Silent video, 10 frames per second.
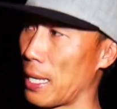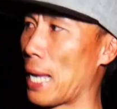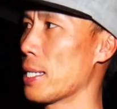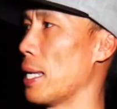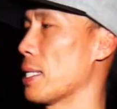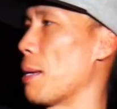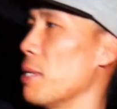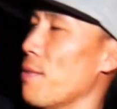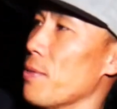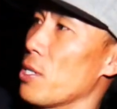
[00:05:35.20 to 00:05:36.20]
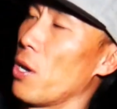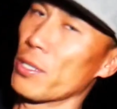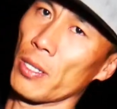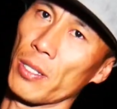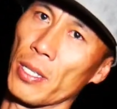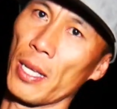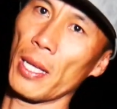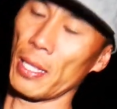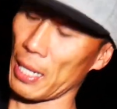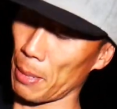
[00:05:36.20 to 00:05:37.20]
Cast nets come in different sizes, you see,
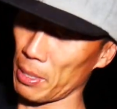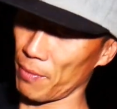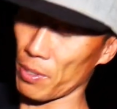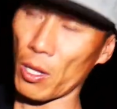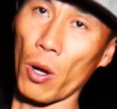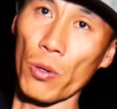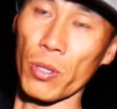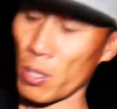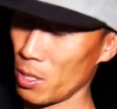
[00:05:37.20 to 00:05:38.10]
and they come in different styles.